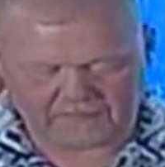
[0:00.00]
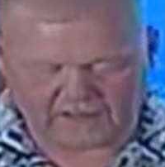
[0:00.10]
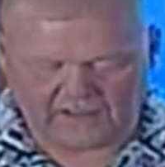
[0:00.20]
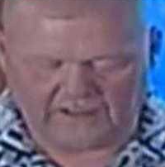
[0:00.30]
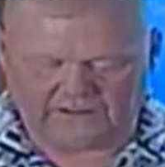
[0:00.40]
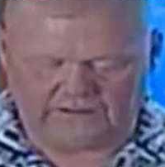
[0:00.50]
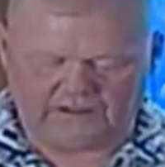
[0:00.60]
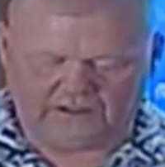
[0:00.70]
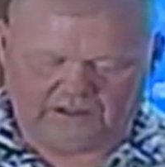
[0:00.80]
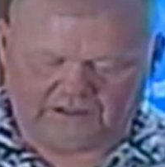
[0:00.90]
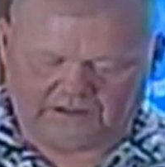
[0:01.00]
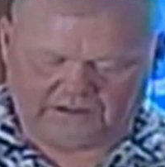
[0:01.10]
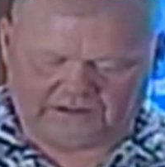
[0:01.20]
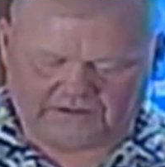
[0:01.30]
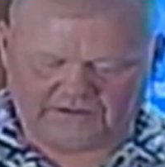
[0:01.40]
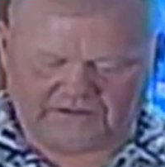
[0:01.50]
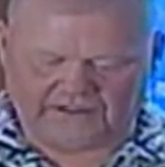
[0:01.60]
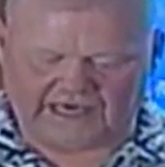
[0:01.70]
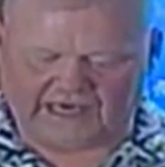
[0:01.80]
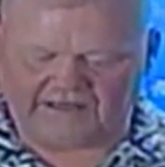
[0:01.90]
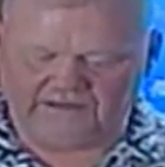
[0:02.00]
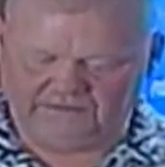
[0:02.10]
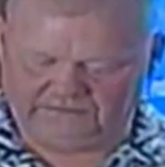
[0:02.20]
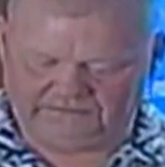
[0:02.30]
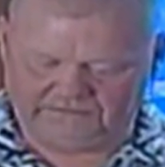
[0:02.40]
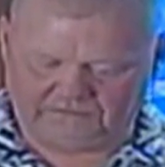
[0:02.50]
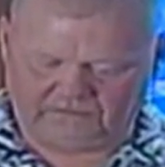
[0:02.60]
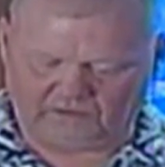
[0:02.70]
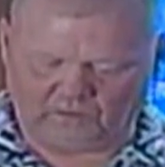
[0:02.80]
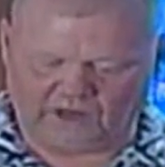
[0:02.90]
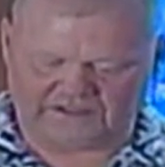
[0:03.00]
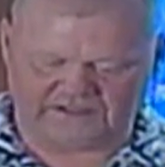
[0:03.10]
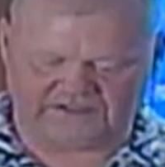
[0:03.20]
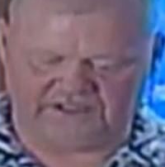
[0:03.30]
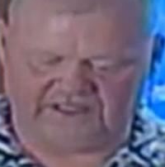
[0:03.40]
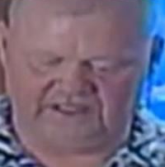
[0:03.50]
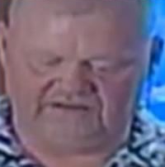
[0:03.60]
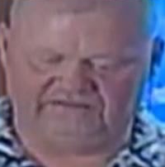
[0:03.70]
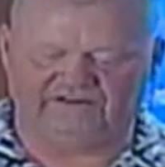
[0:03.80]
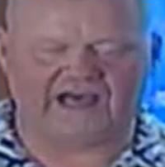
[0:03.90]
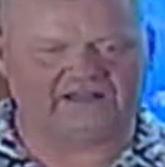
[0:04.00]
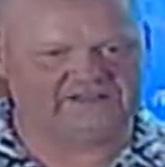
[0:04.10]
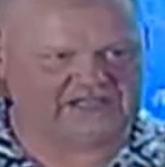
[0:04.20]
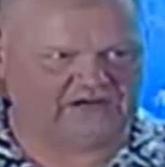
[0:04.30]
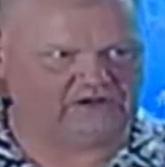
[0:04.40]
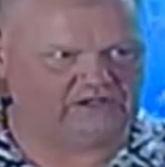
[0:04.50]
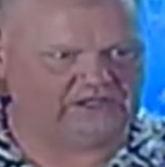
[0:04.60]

Yes, sir. God wants us to give voluntarily,